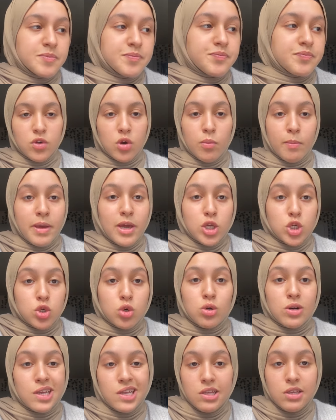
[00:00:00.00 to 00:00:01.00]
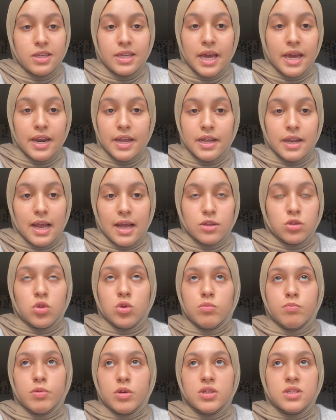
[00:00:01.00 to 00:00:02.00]
You'll make sure that you get it, like,
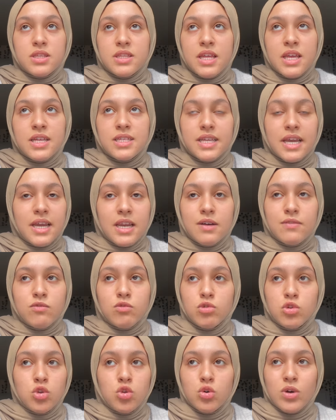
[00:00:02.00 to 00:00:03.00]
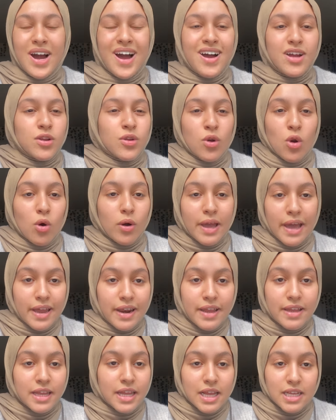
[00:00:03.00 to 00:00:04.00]
because the thing is, A-level, you can't not get
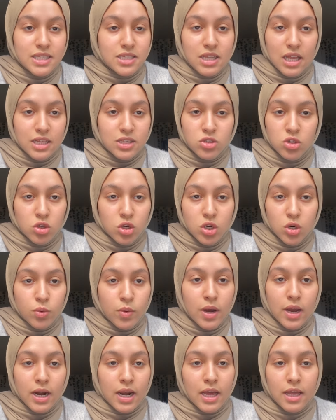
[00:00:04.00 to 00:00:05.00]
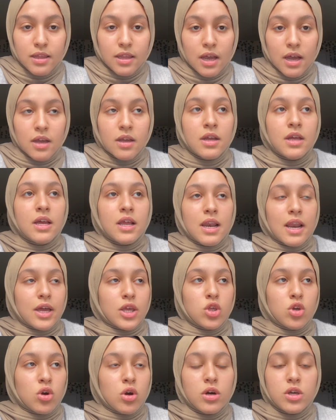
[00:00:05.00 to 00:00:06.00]
it. That's not gonna work like that.
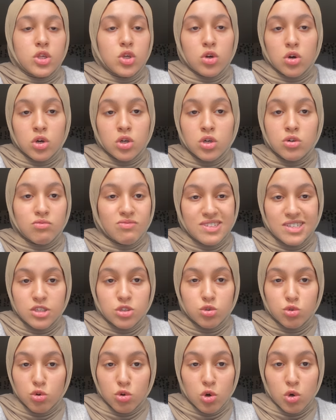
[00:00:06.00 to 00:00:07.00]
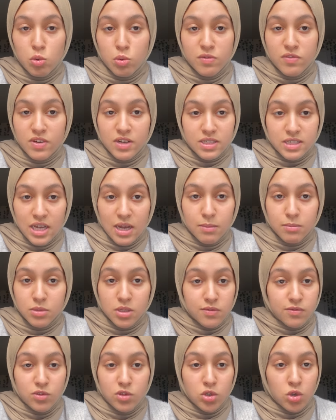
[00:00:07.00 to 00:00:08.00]
Like, you're gonna really struggle with exams
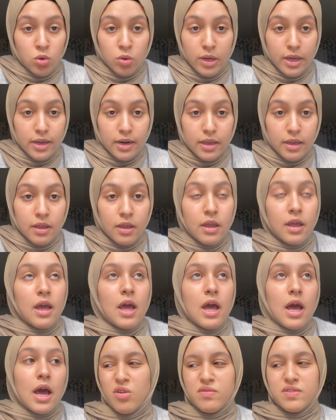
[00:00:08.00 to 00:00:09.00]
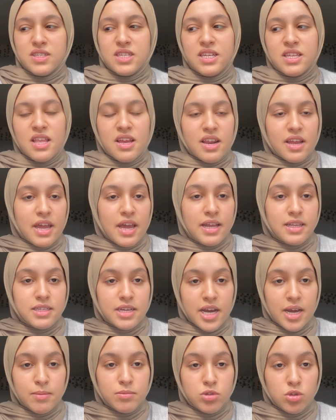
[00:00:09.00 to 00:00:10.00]
if you don't get it. Obviously, dedicate
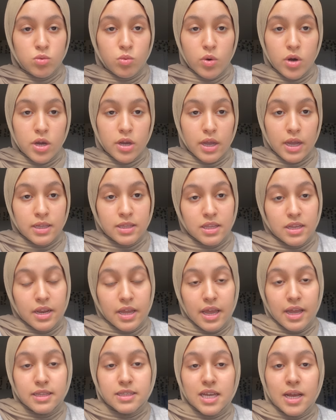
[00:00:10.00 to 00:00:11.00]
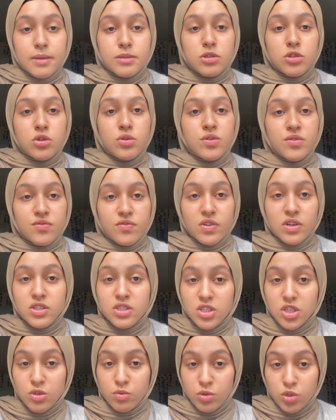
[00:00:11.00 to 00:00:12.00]
time to work and dedicate time to doing things
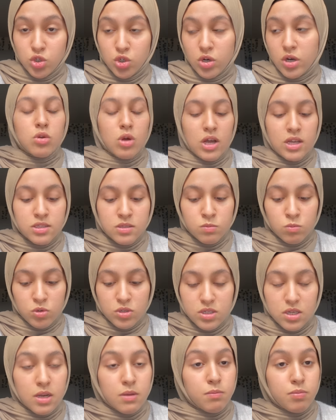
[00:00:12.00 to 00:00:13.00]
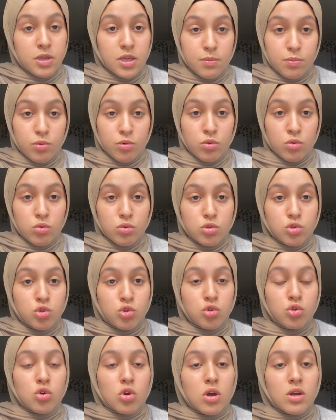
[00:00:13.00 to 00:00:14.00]
that you enjoy. As Muslim people,
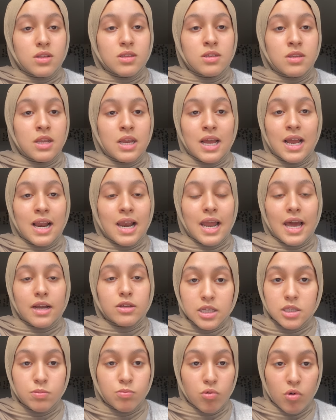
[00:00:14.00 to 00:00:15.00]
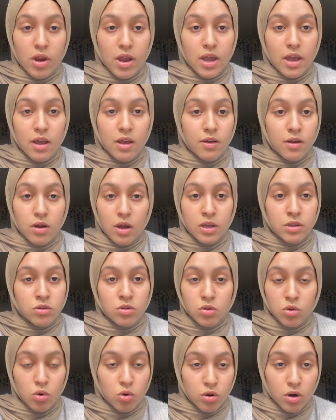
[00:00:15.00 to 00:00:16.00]
do not neglect prayer
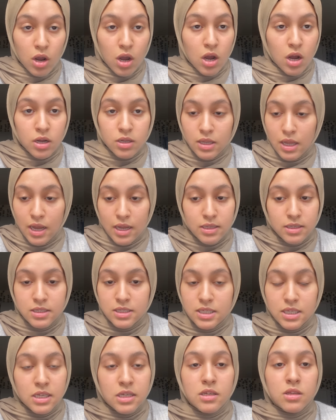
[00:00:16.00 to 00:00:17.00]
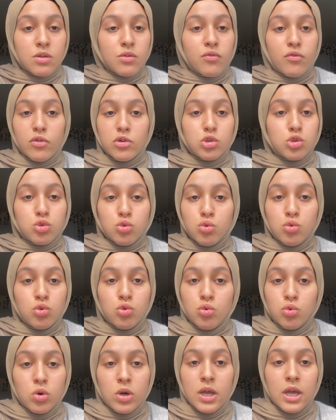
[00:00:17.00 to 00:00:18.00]
and Quran and Deen for
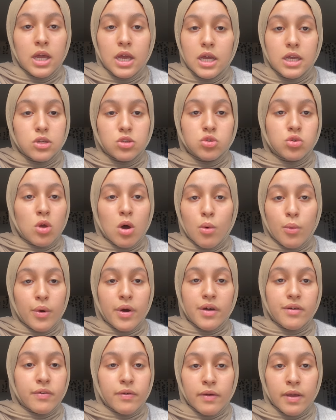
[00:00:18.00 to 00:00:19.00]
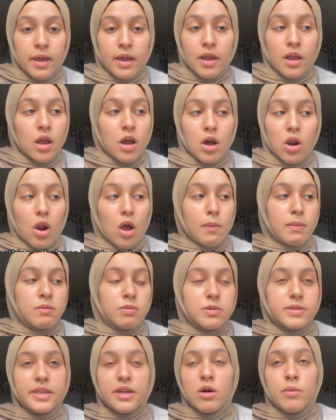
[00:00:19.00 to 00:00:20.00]
school. It's not worth it. A lot of
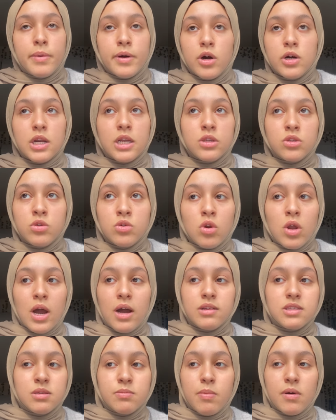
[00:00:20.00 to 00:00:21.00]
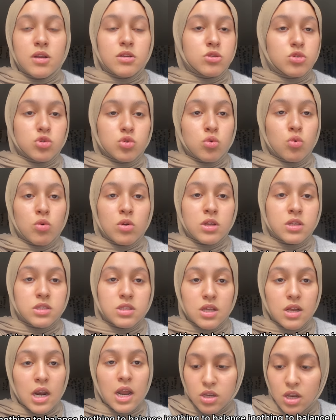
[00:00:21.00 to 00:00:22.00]
people say, oh my God, I don't know how to balance school and
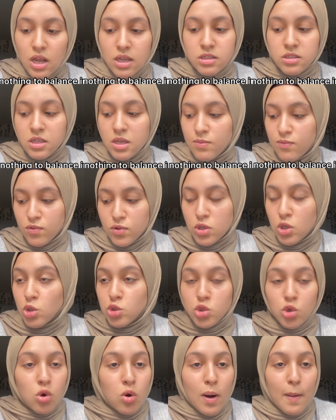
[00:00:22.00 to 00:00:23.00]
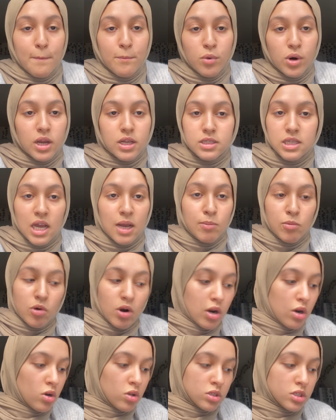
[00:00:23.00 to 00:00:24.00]
Salah. It's not deep for you to go at break time or
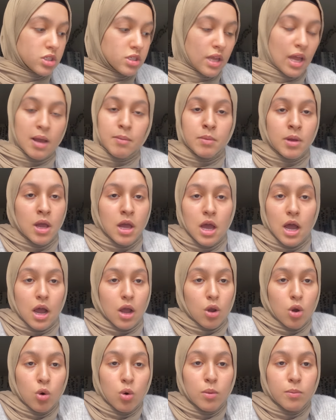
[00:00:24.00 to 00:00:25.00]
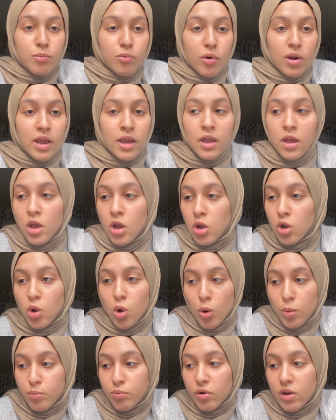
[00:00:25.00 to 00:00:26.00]
at lunchtime and go and pray.
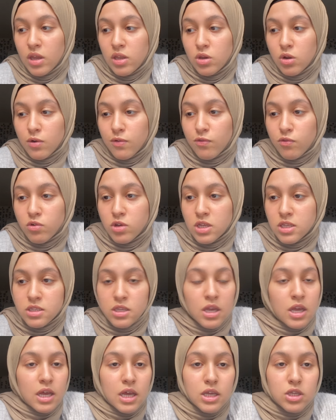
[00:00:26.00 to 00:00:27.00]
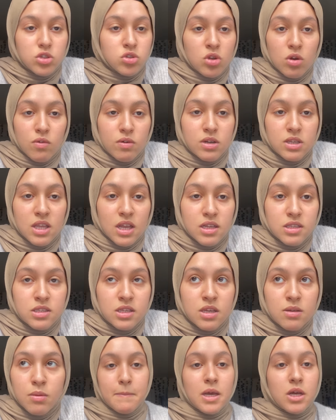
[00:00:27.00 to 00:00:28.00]
Go and pray in your freeze. It's not really that
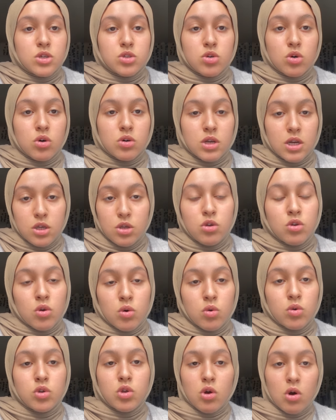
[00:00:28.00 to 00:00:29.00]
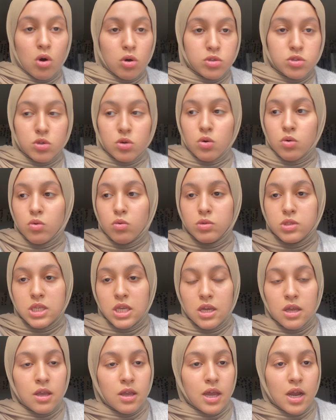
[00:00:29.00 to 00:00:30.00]
deep. Make sure that, you know, you're also
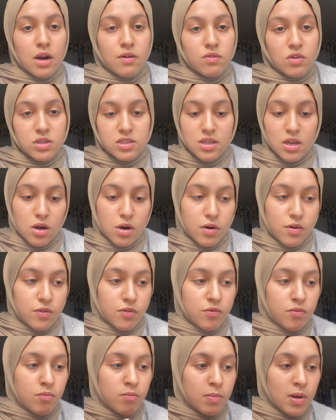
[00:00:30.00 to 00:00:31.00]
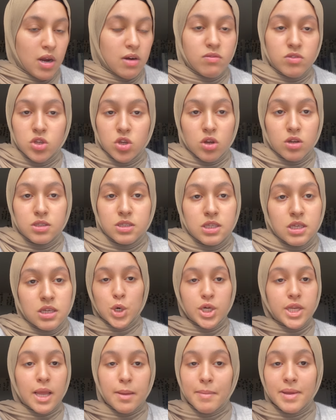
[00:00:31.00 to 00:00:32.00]
taking care of yourself, bettering your deen,
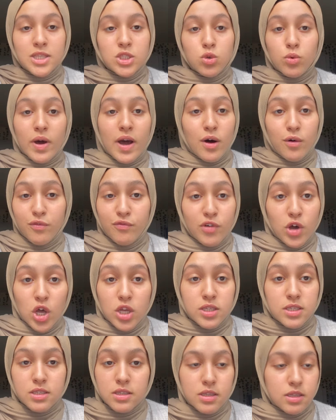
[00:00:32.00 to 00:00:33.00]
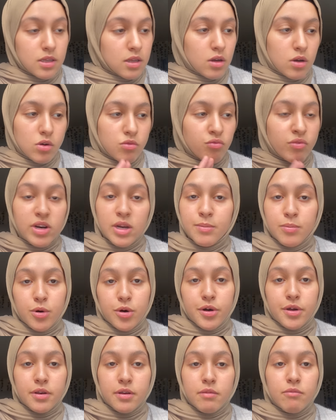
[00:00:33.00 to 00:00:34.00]
putting your mental health first. Really
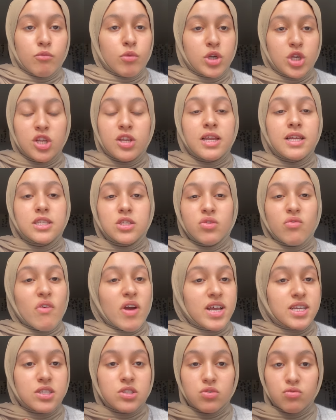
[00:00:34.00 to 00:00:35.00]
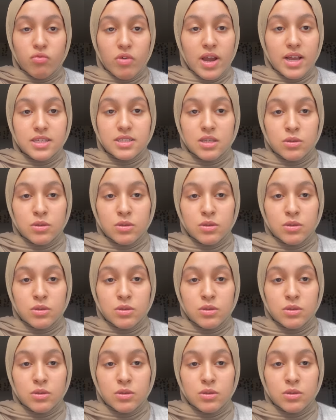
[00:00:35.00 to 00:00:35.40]
important. When you need to rest, rest.